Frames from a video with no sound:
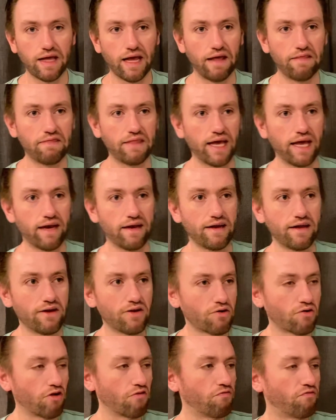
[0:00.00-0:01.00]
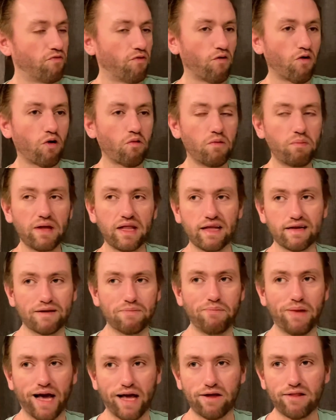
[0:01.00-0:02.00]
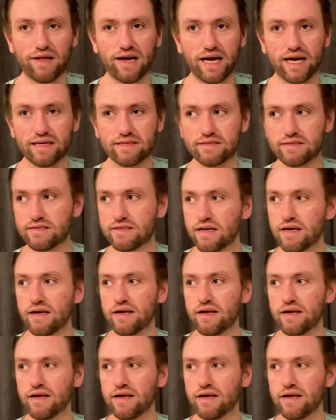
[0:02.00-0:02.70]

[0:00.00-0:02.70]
And then Group 4 would be like a battle axe.